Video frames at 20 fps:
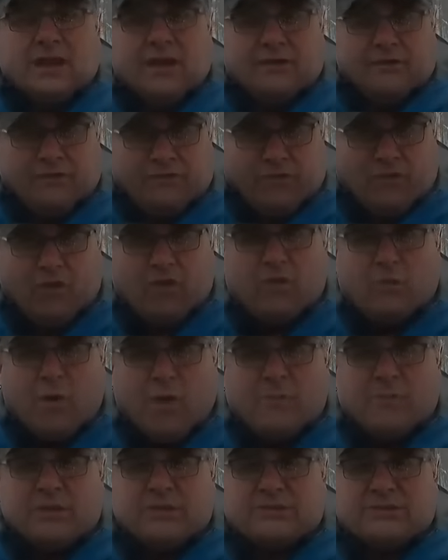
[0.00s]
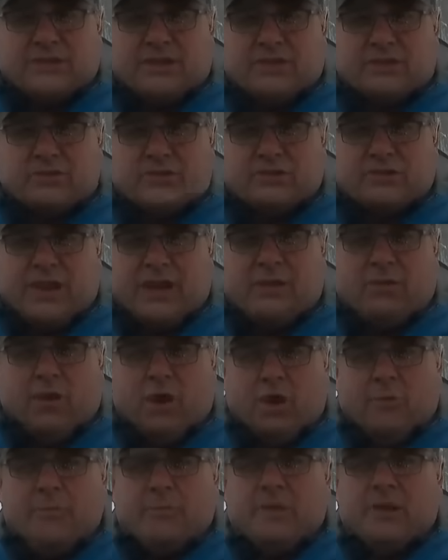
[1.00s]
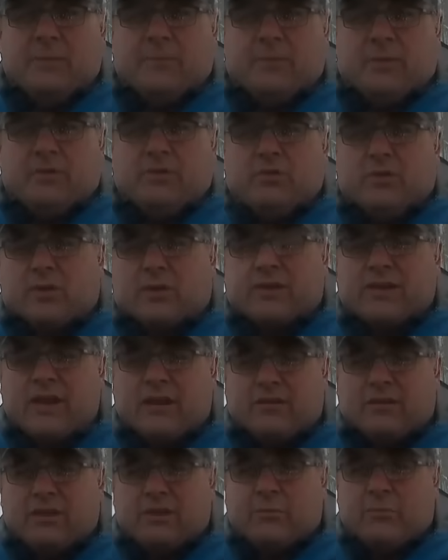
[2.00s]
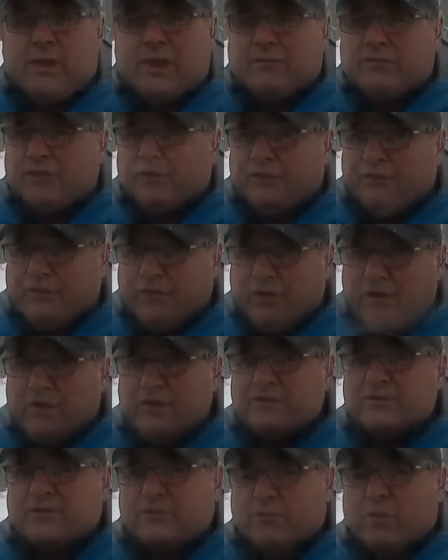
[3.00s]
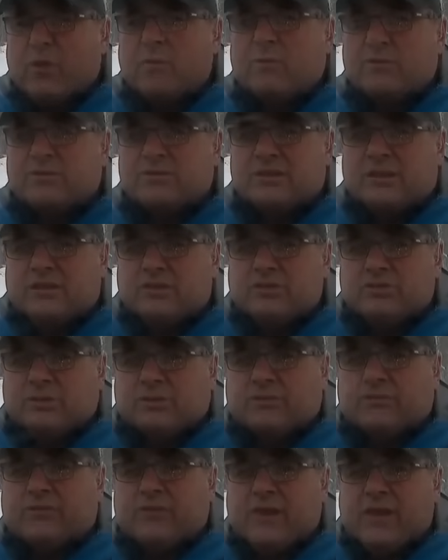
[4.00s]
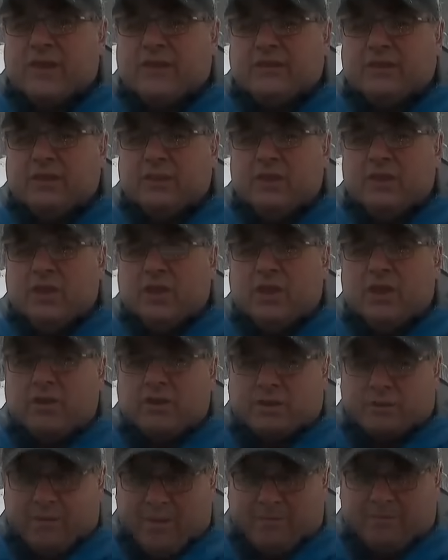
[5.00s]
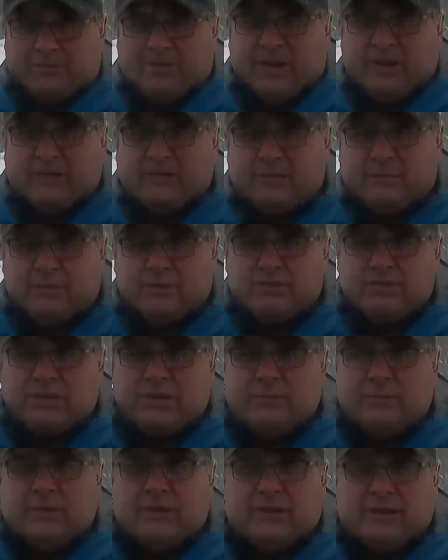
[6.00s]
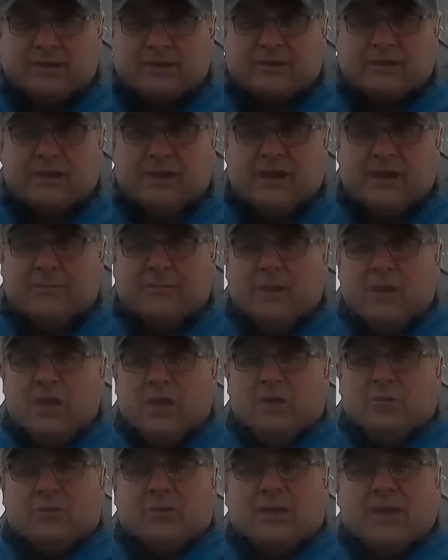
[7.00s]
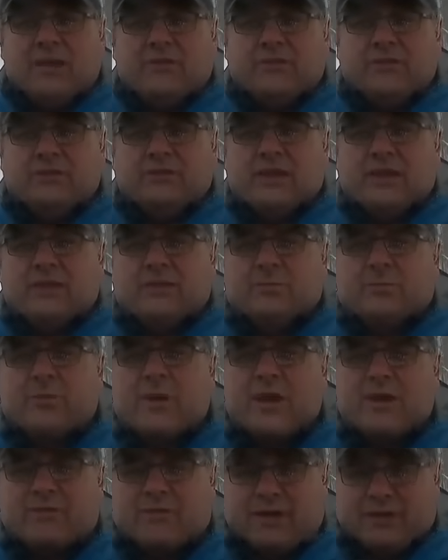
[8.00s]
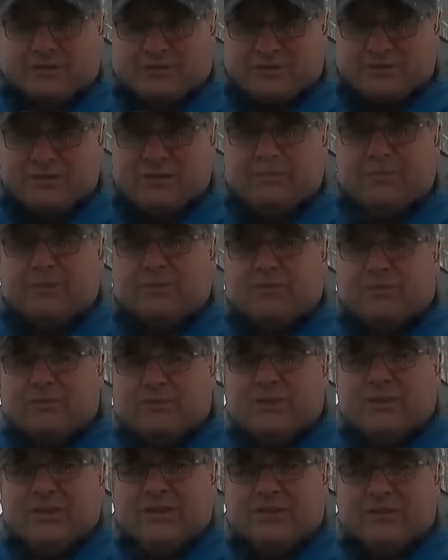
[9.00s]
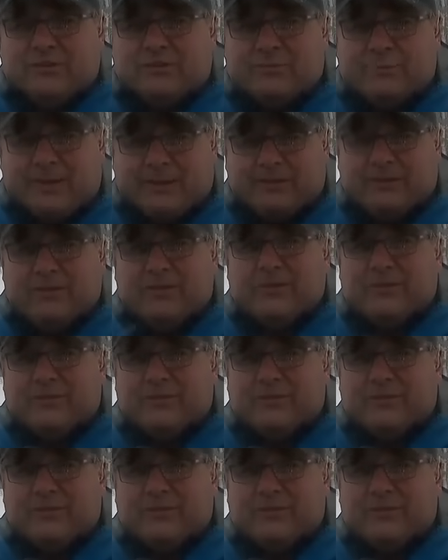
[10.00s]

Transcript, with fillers: 4 warming centers are now open up in York County. We have the full list of warming centers you can find on our website, WGME.com. We're live in Dayton. Brad Rogers, CBS 13 News. Back to you.